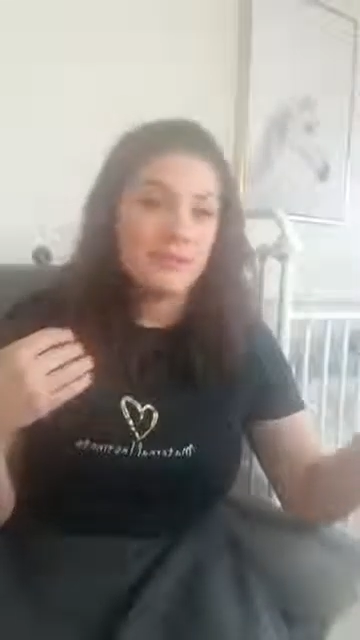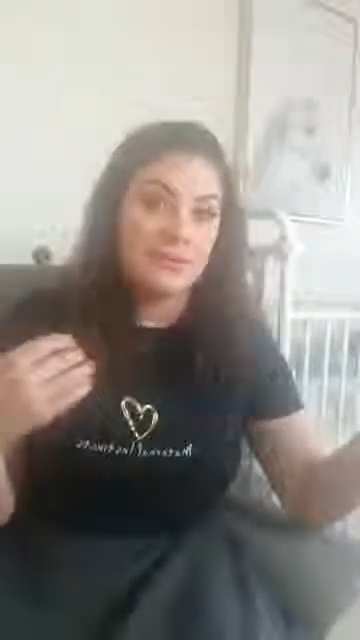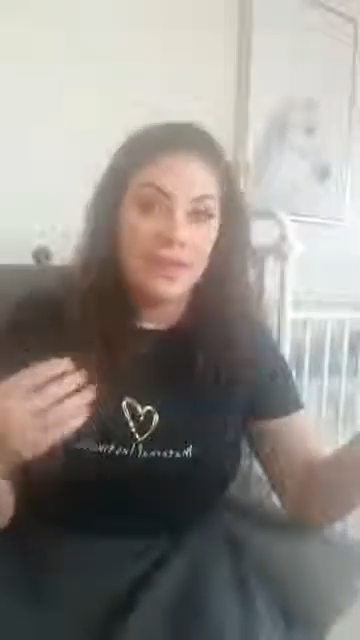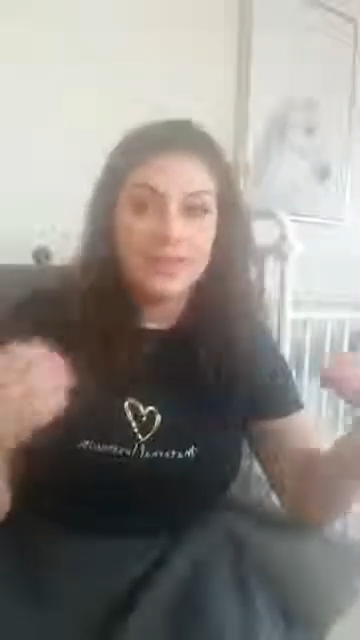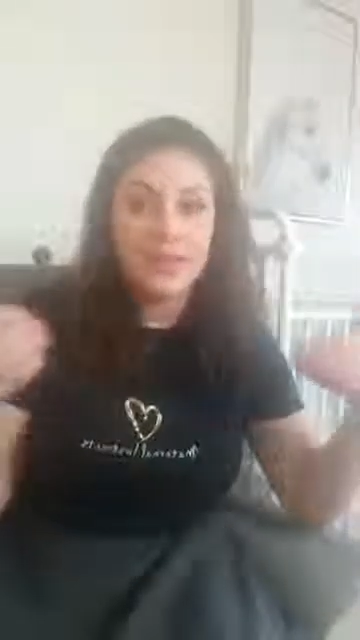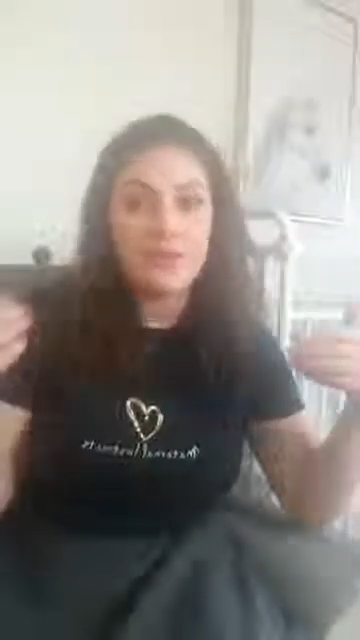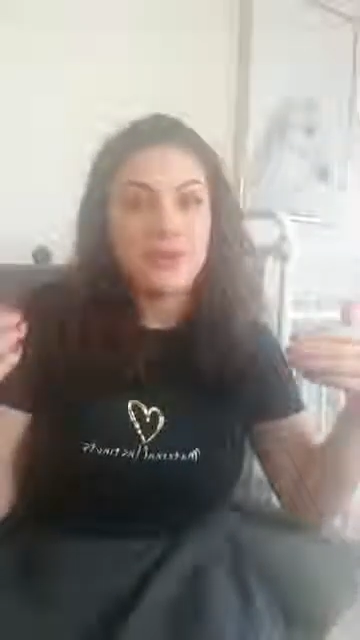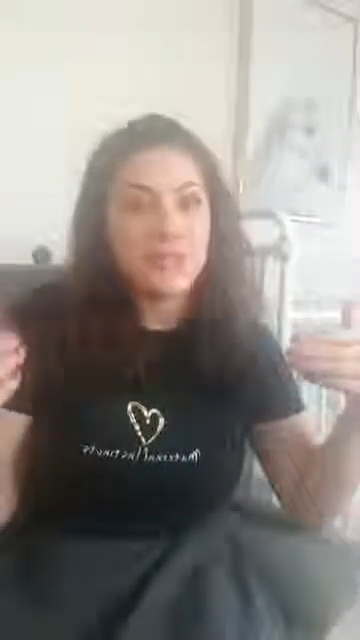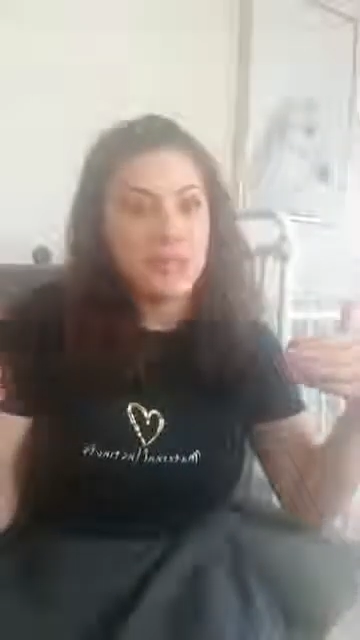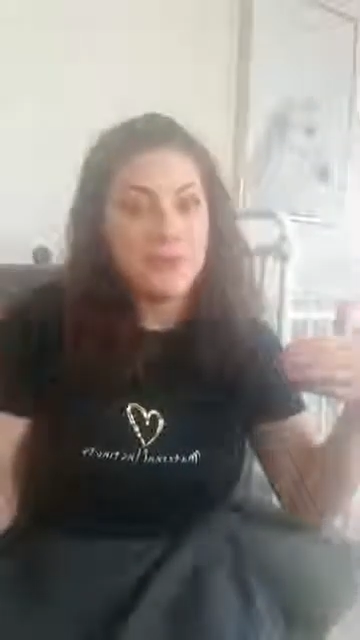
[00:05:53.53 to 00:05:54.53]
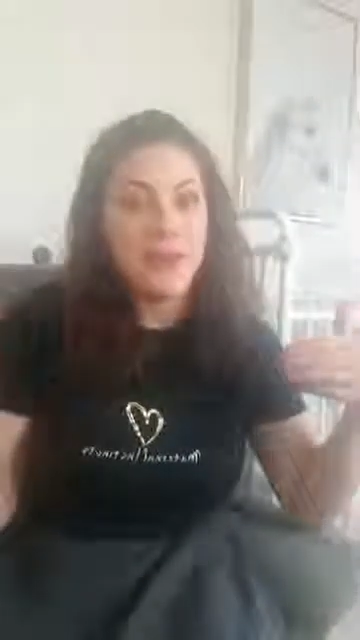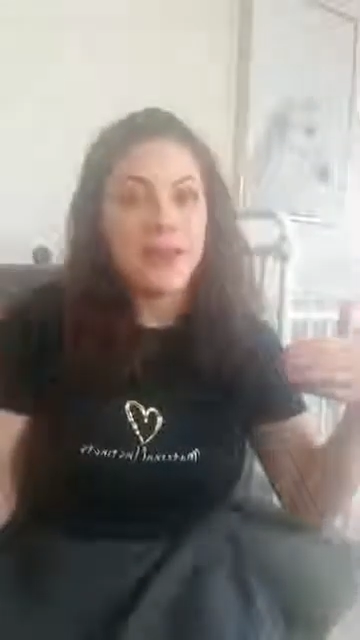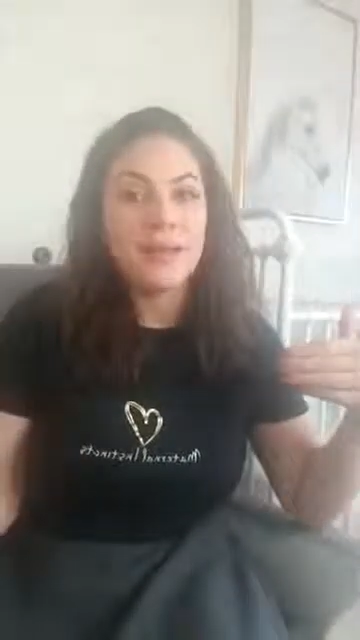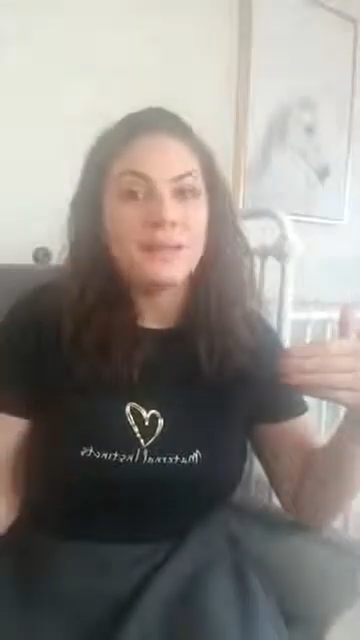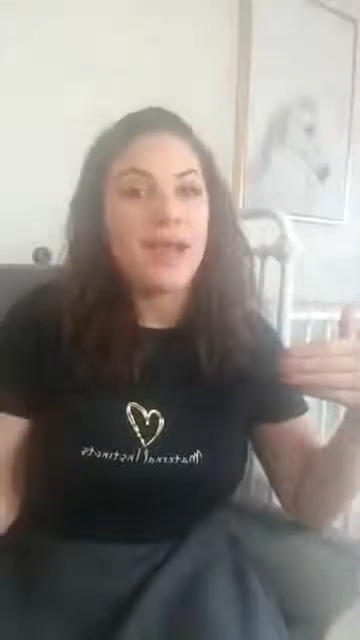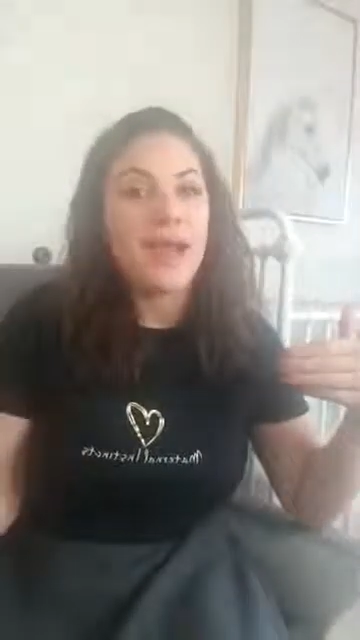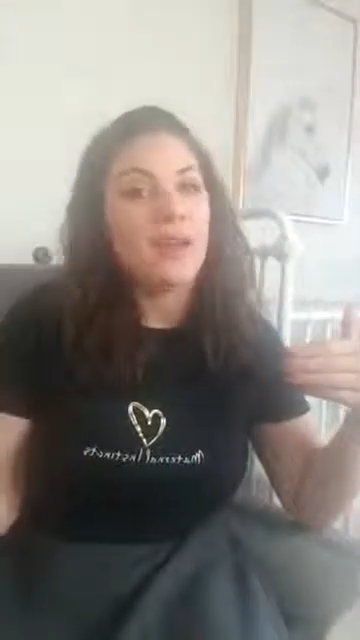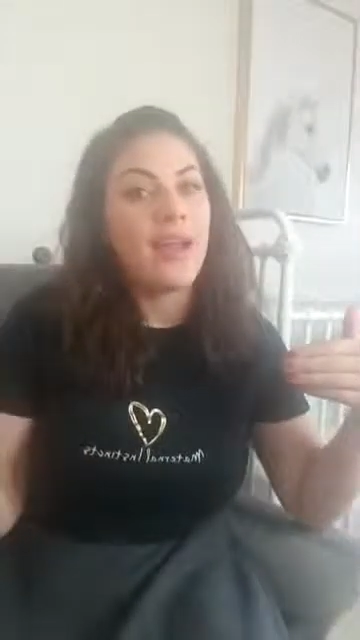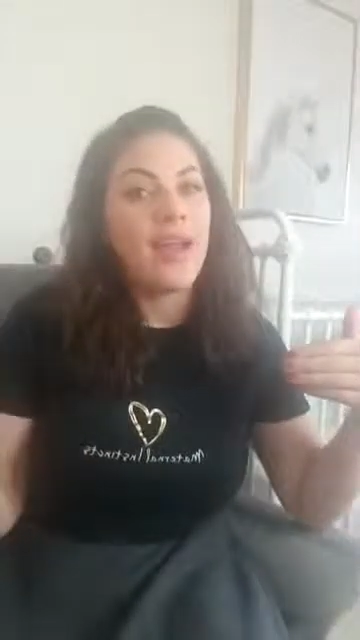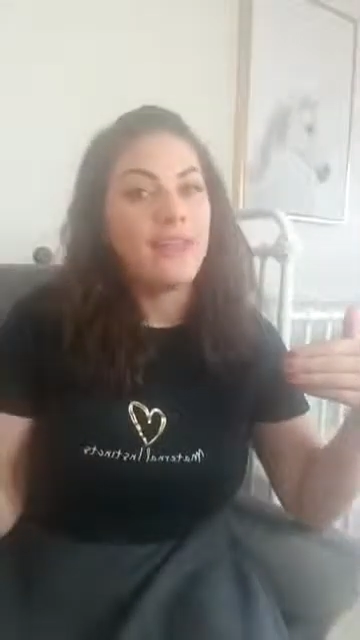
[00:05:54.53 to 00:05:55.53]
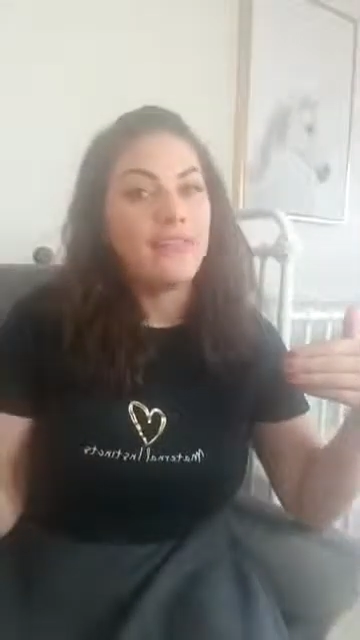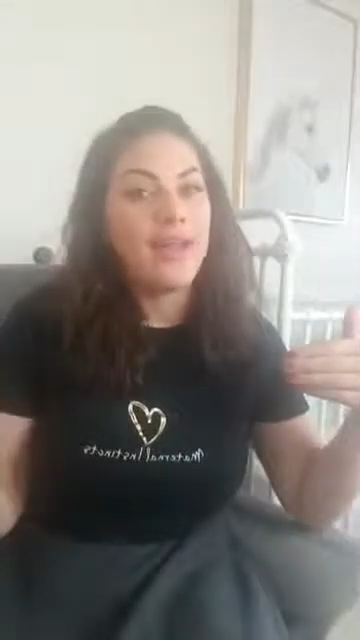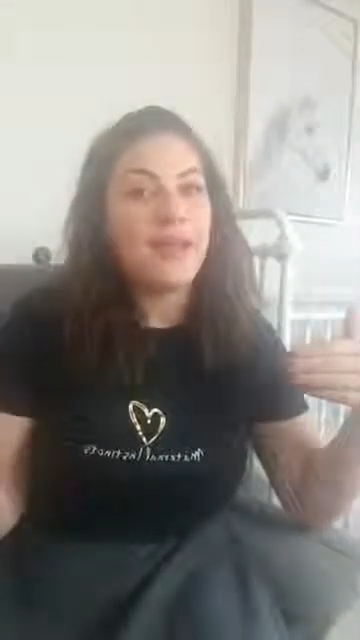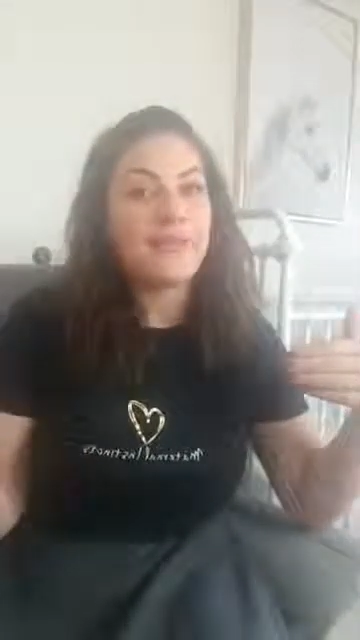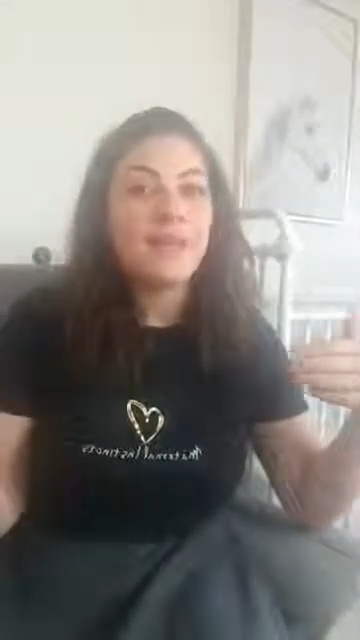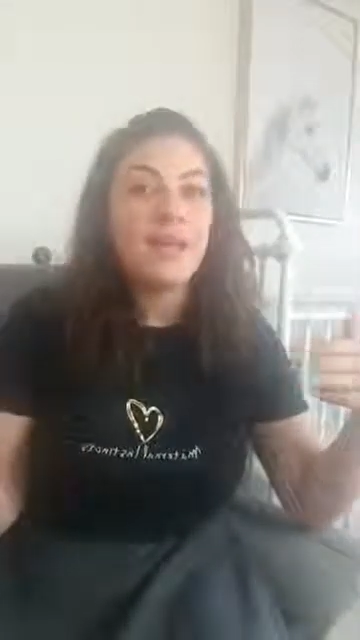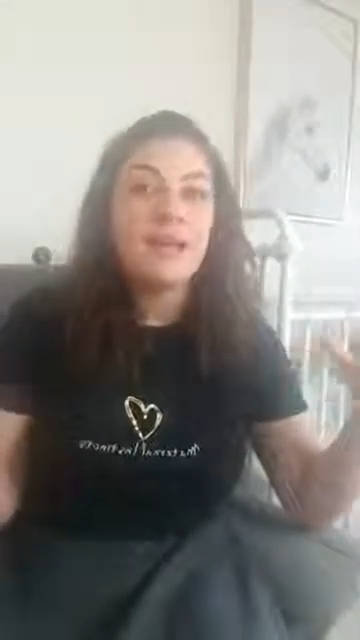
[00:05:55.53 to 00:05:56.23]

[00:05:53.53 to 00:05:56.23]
Next day we're jump back up to hour and a half naps,